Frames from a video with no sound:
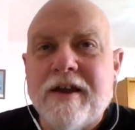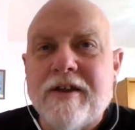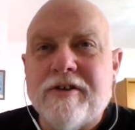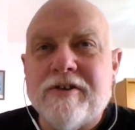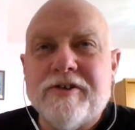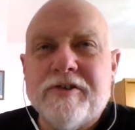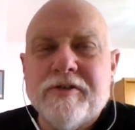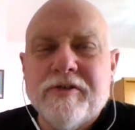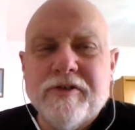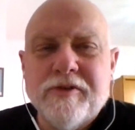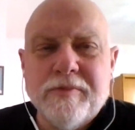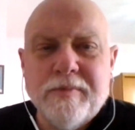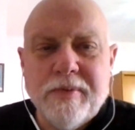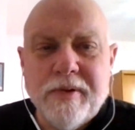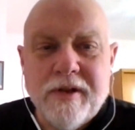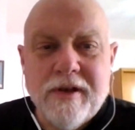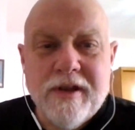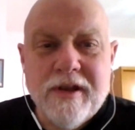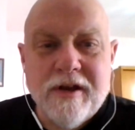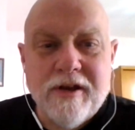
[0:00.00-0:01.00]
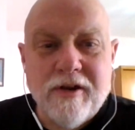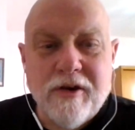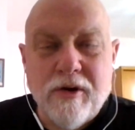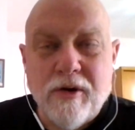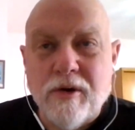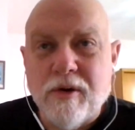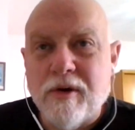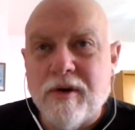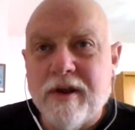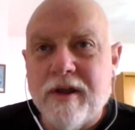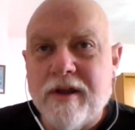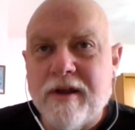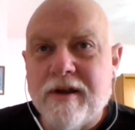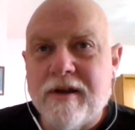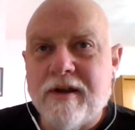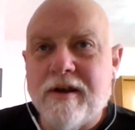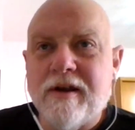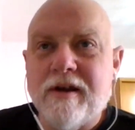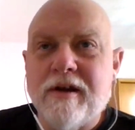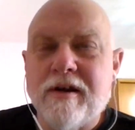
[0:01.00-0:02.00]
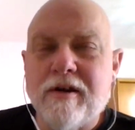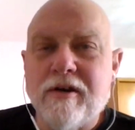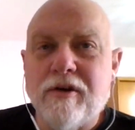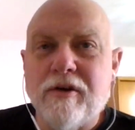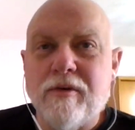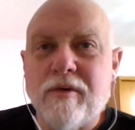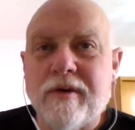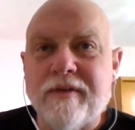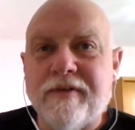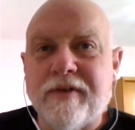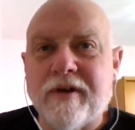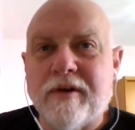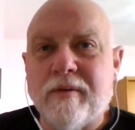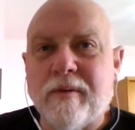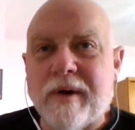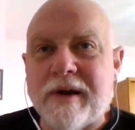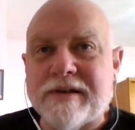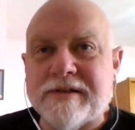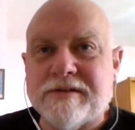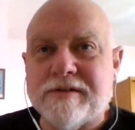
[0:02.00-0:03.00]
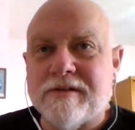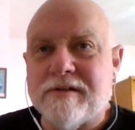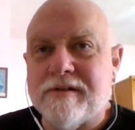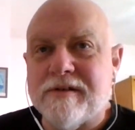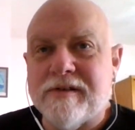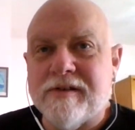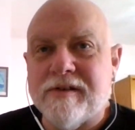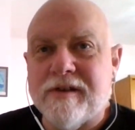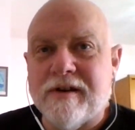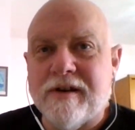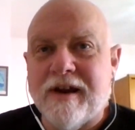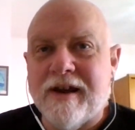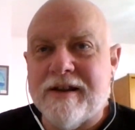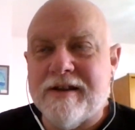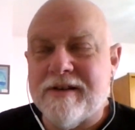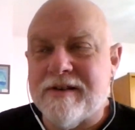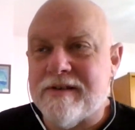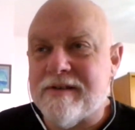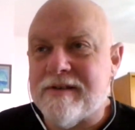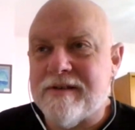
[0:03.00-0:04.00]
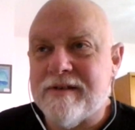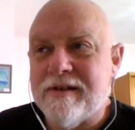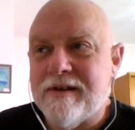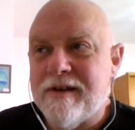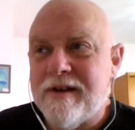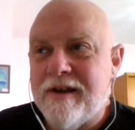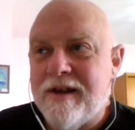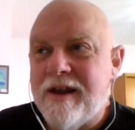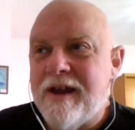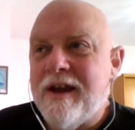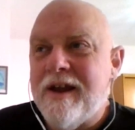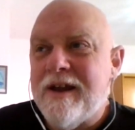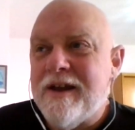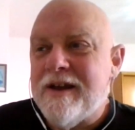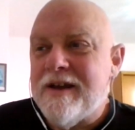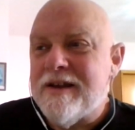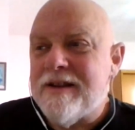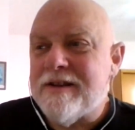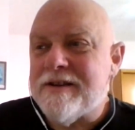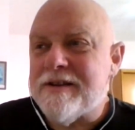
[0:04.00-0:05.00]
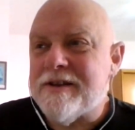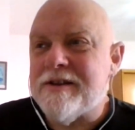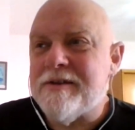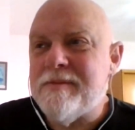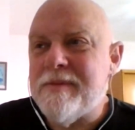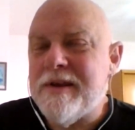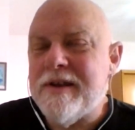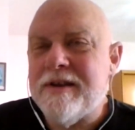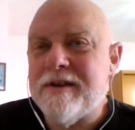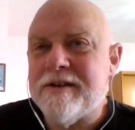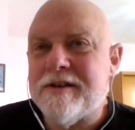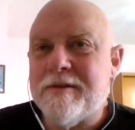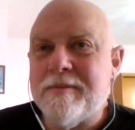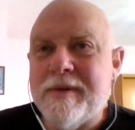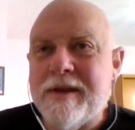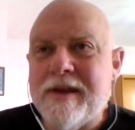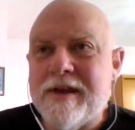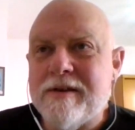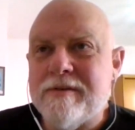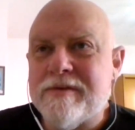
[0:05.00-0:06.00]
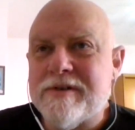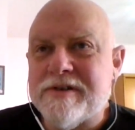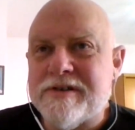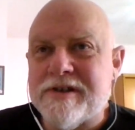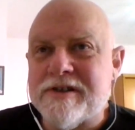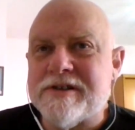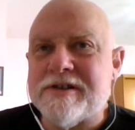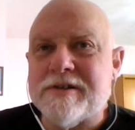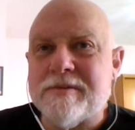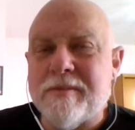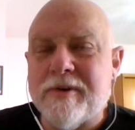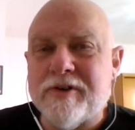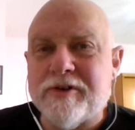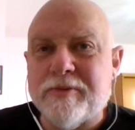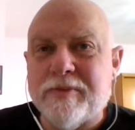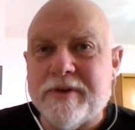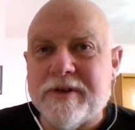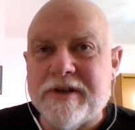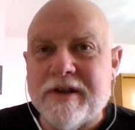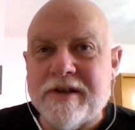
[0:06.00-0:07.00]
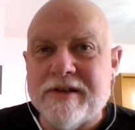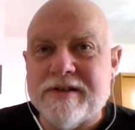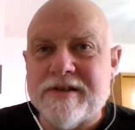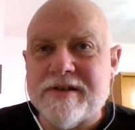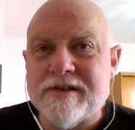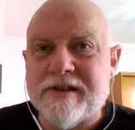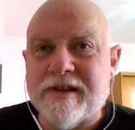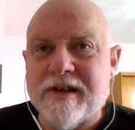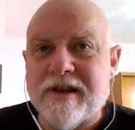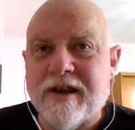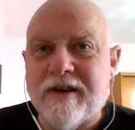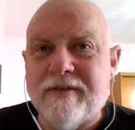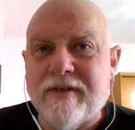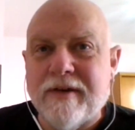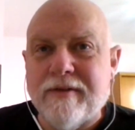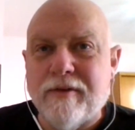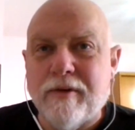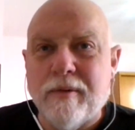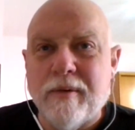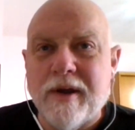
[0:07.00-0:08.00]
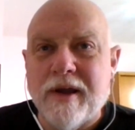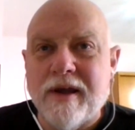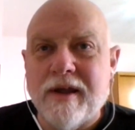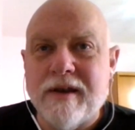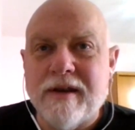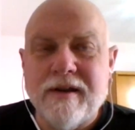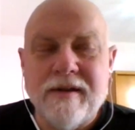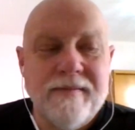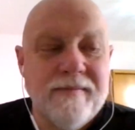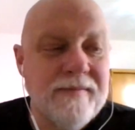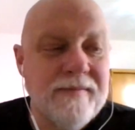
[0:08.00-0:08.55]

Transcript: There's plenty of gory, horrific Westerns, and I just, to me, it was just the most pretentious thing I've ever read,